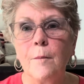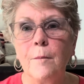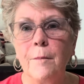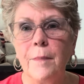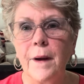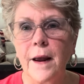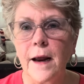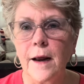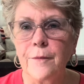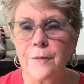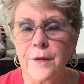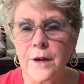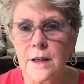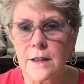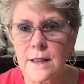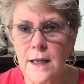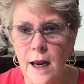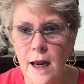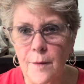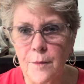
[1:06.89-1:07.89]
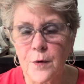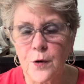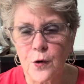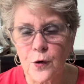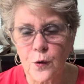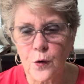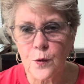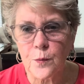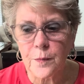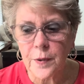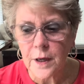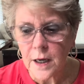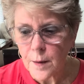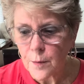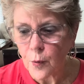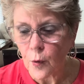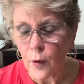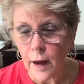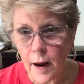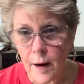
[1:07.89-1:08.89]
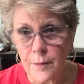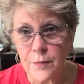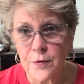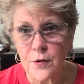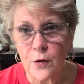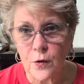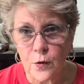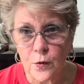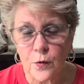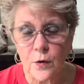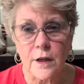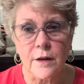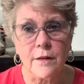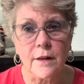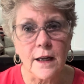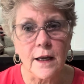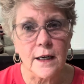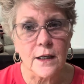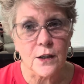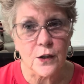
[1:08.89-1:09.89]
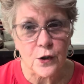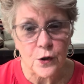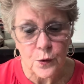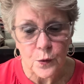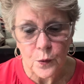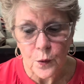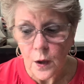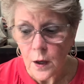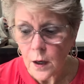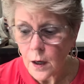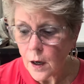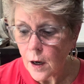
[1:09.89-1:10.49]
bad things happen to good people? Absolutely they do.